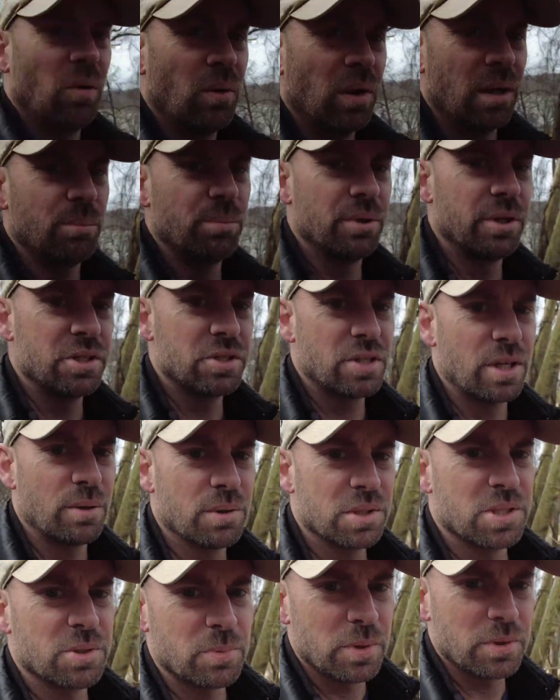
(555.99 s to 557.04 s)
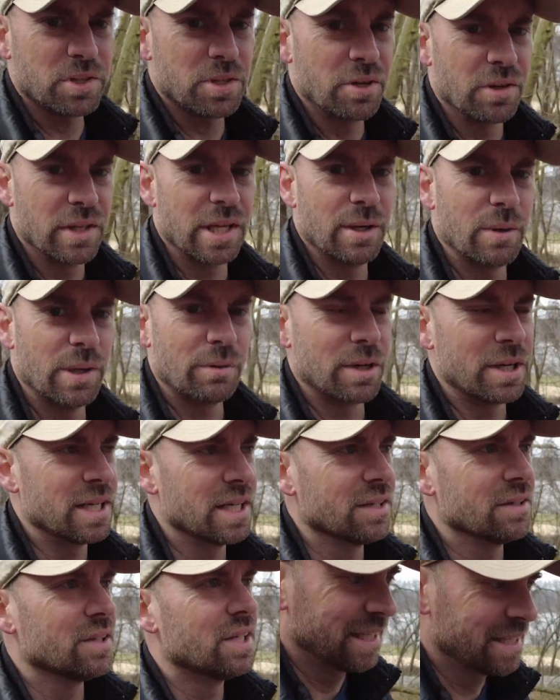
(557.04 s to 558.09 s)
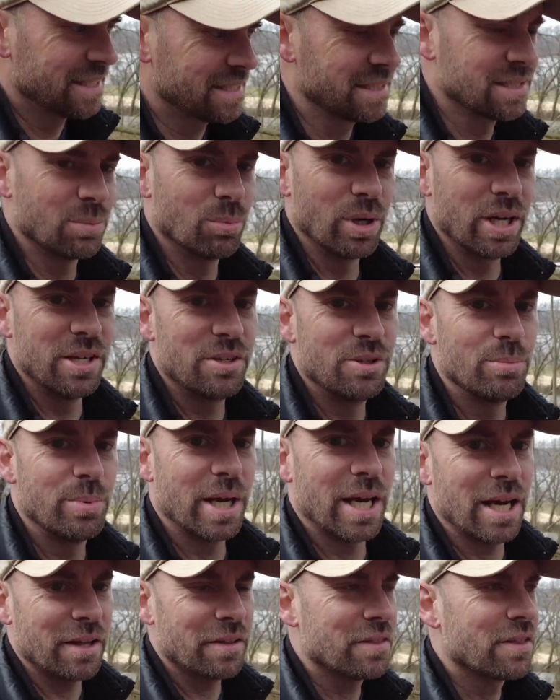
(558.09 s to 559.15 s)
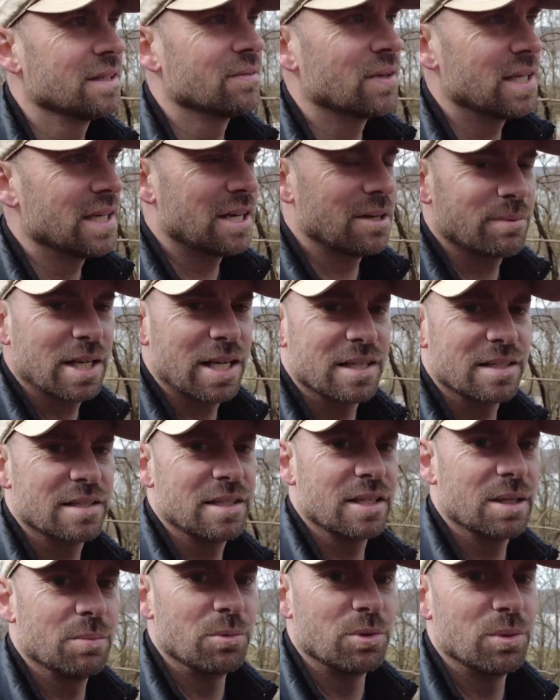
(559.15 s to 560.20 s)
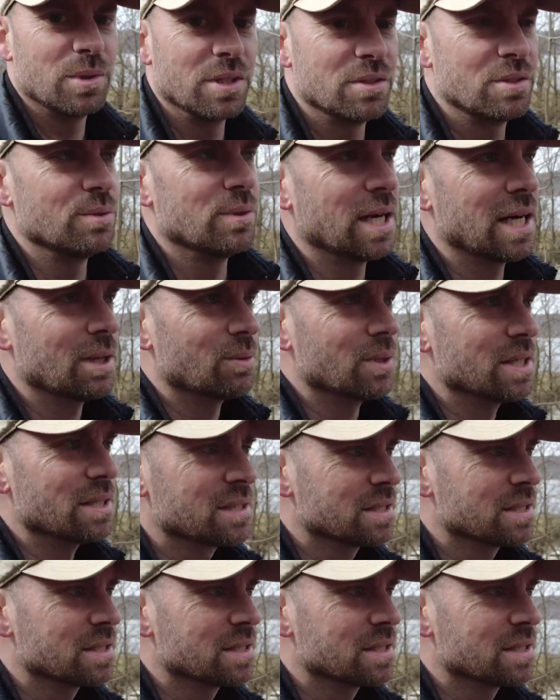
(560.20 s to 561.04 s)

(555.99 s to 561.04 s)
Well, I'm pretty sure I wasn't supposed to go that way right now. This is a brand new path. Right now I'm kind of stuck in between the two highways